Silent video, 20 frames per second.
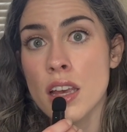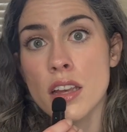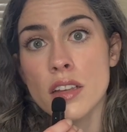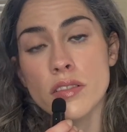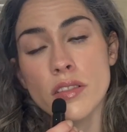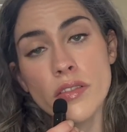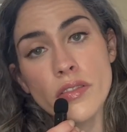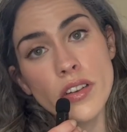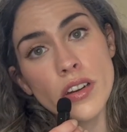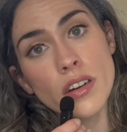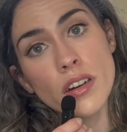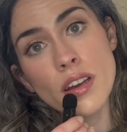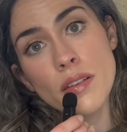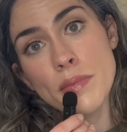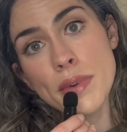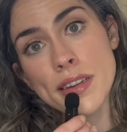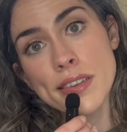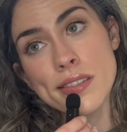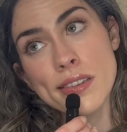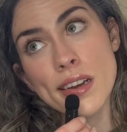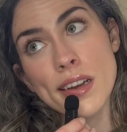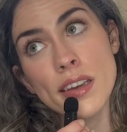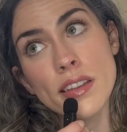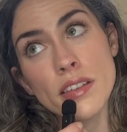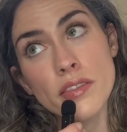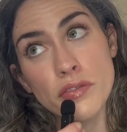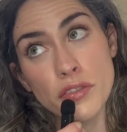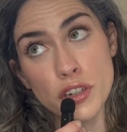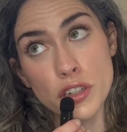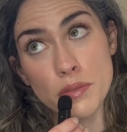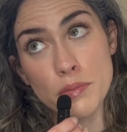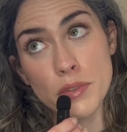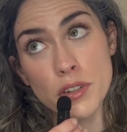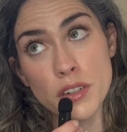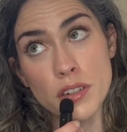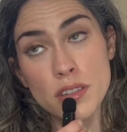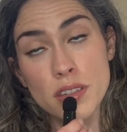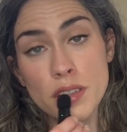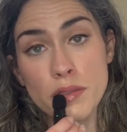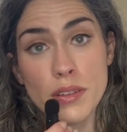So I figured I might try the first
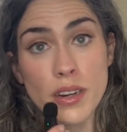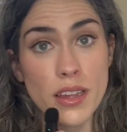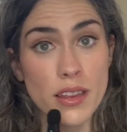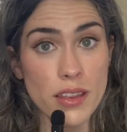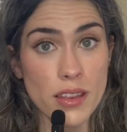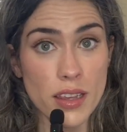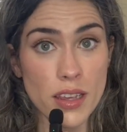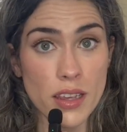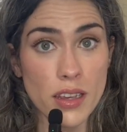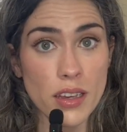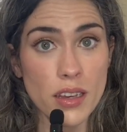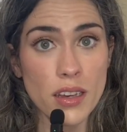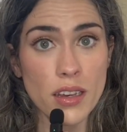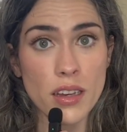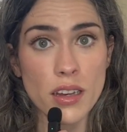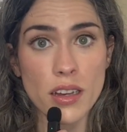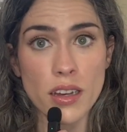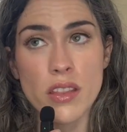book, see what I think.